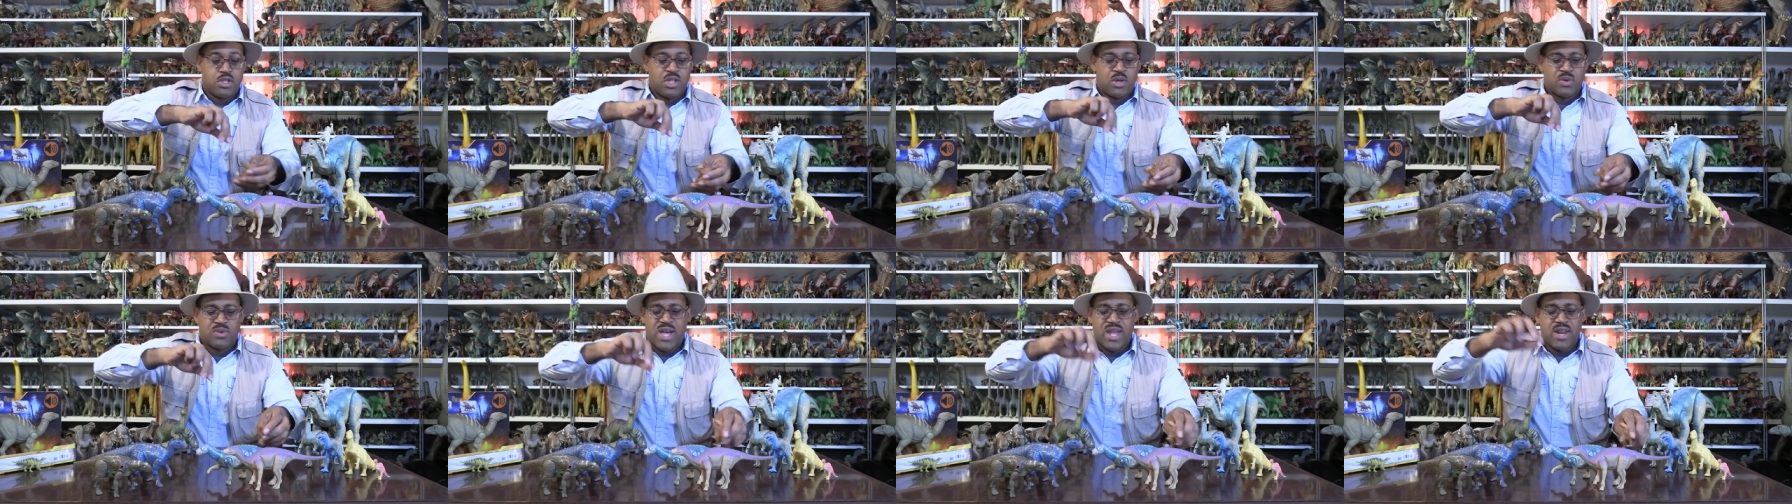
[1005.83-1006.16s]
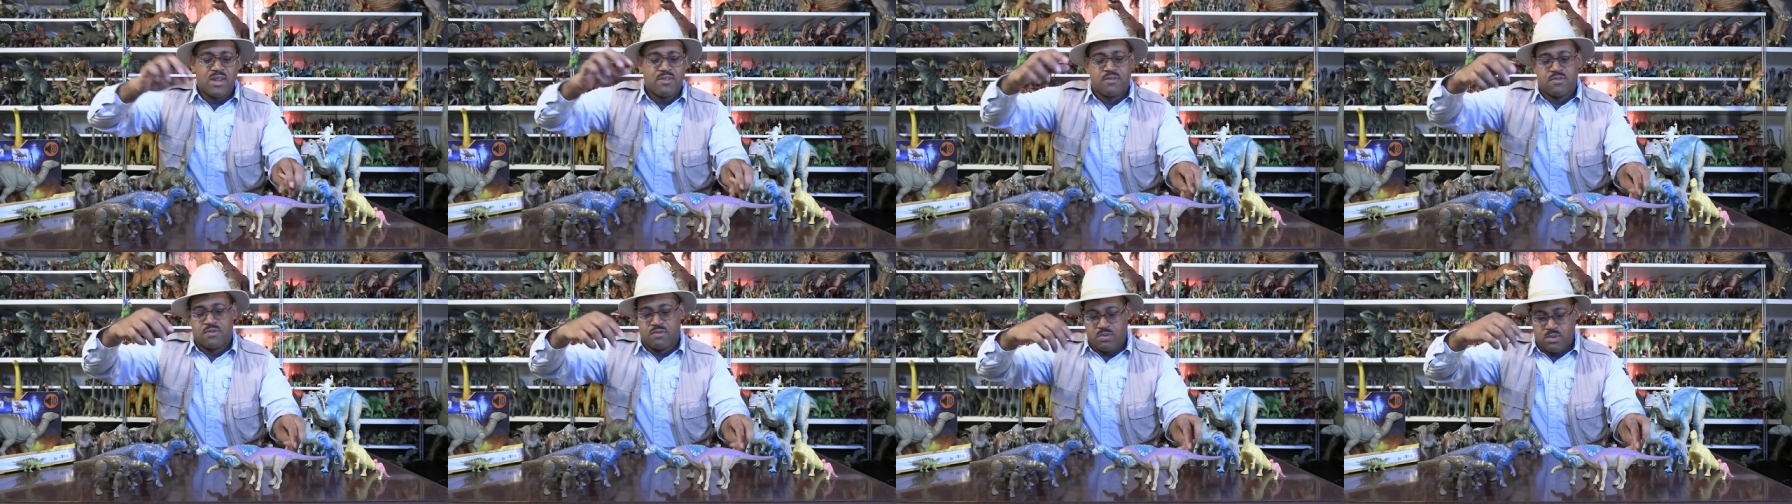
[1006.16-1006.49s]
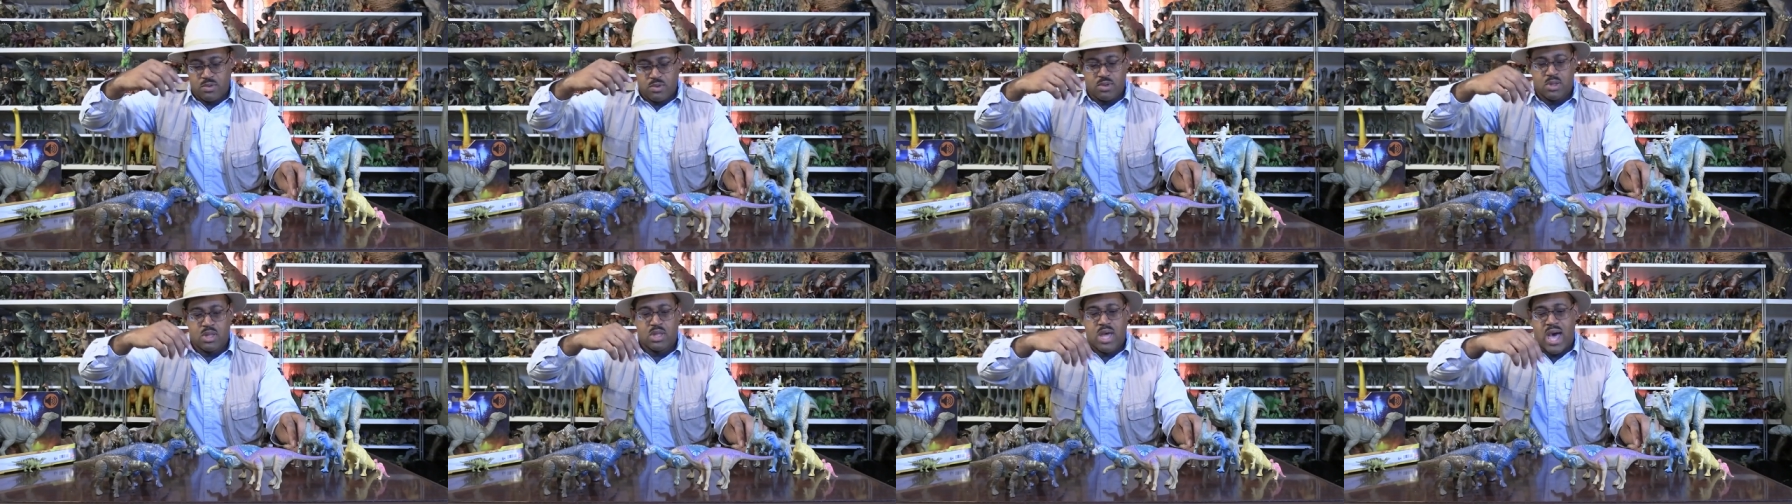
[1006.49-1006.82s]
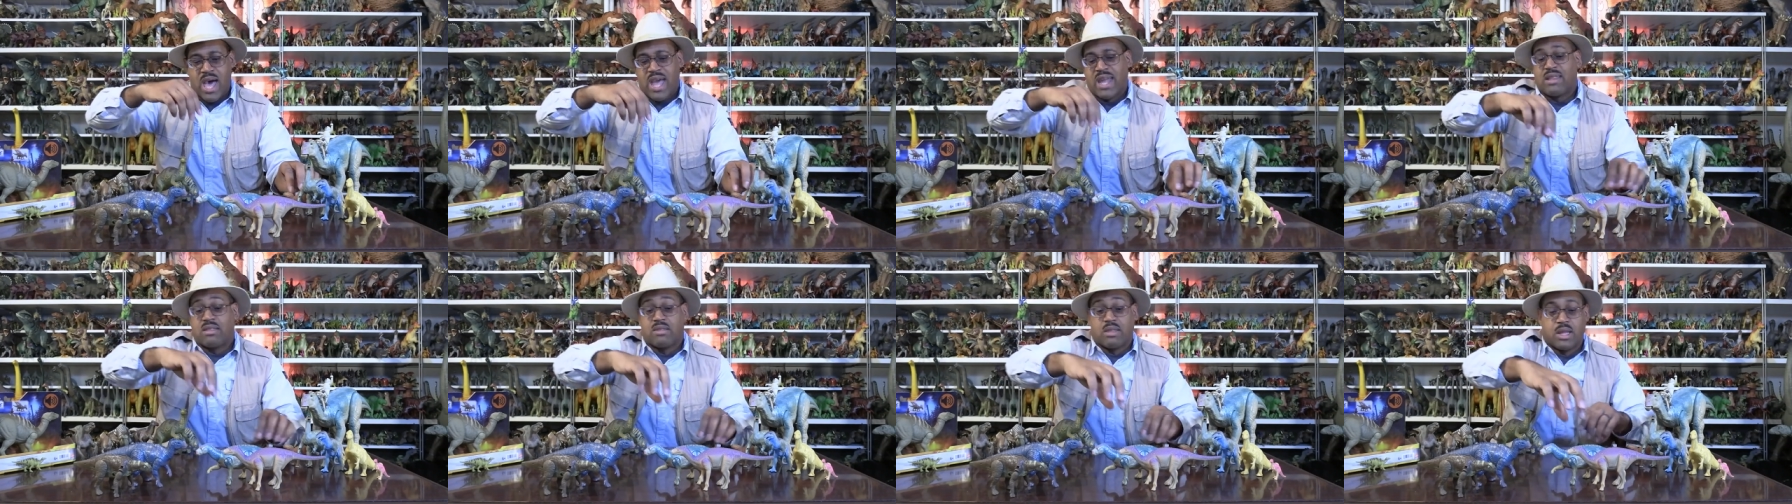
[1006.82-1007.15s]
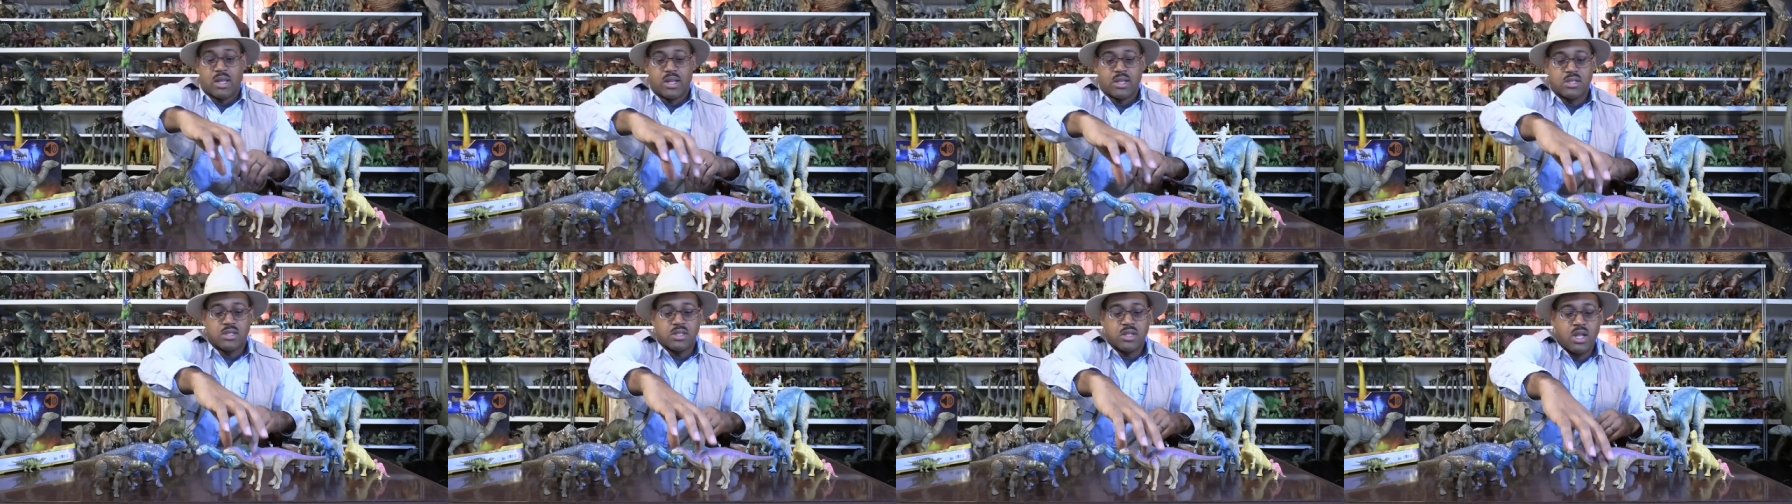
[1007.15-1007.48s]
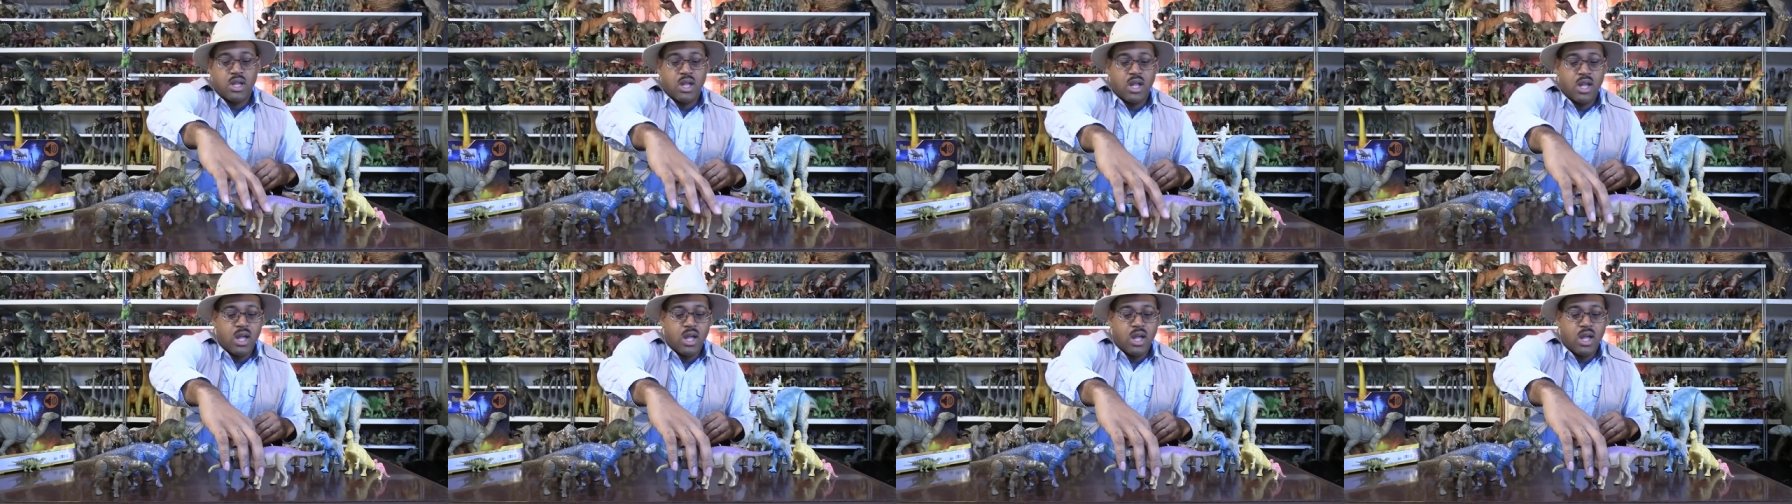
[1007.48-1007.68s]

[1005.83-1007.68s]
There are a lot of side things.